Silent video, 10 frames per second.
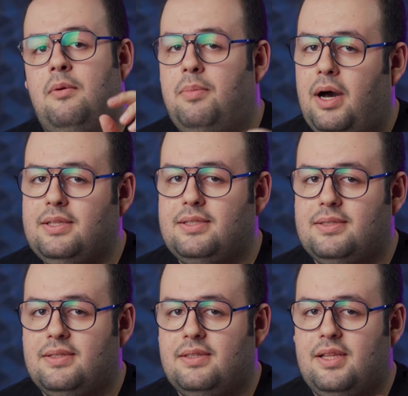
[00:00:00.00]
but
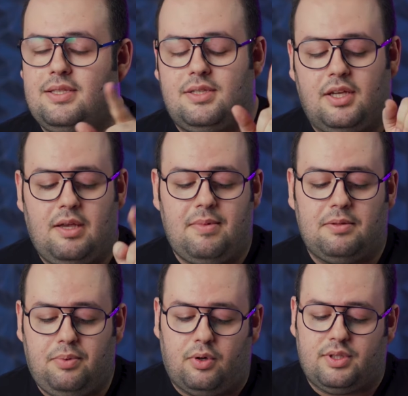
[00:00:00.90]
let's talk
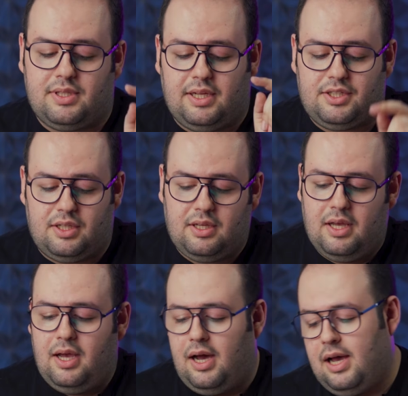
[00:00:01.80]
about port selection.
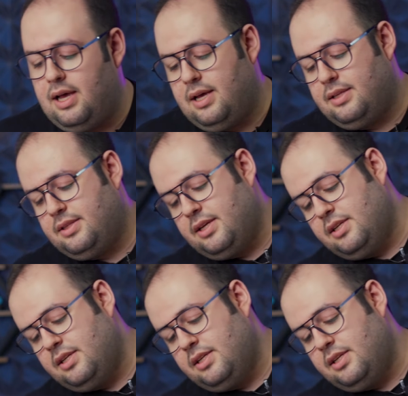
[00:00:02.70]
There